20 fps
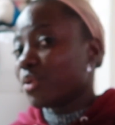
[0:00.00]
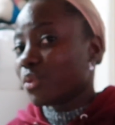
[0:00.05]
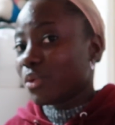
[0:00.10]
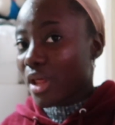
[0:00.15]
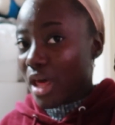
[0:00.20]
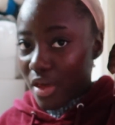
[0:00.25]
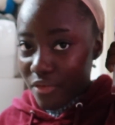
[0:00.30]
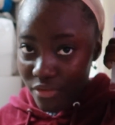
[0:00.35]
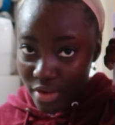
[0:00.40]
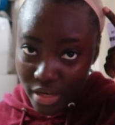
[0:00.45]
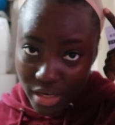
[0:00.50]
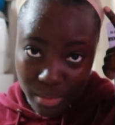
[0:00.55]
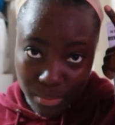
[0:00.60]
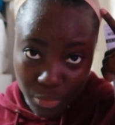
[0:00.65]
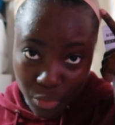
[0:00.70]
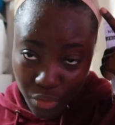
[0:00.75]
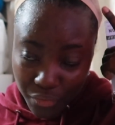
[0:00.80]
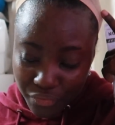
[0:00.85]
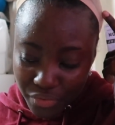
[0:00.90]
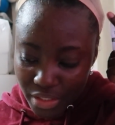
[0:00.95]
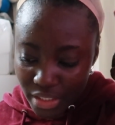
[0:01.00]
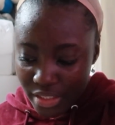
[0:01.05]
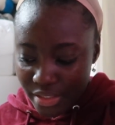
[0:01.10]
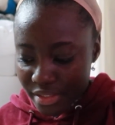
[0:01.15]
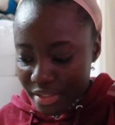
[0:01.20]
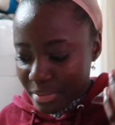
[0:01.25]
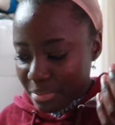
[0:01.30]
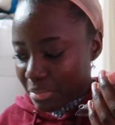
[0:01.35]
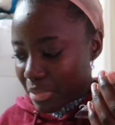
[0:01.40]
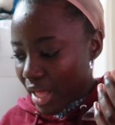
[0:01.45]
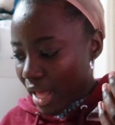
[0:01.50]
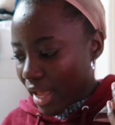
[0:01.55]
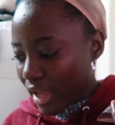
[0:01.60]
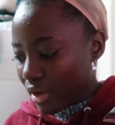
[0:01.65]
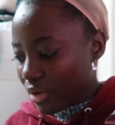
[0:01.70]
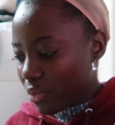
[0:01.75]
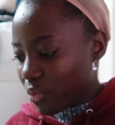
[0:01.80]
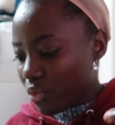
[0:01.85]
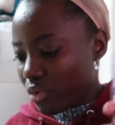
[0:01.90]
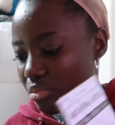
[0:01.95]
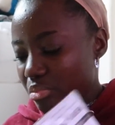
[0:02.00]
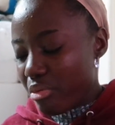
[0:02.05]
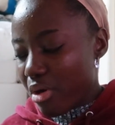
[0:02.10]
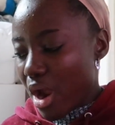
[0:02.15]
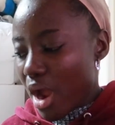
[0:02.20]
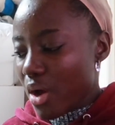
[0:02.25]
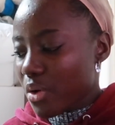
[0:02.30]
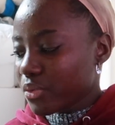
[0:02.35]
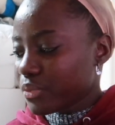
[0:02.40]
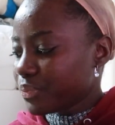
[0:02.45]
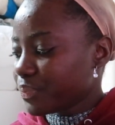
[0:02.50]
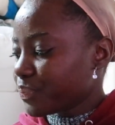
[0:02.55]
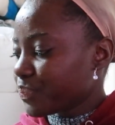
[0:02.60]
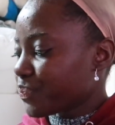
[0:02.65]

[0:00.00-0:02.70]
don't have any more of these in black or brown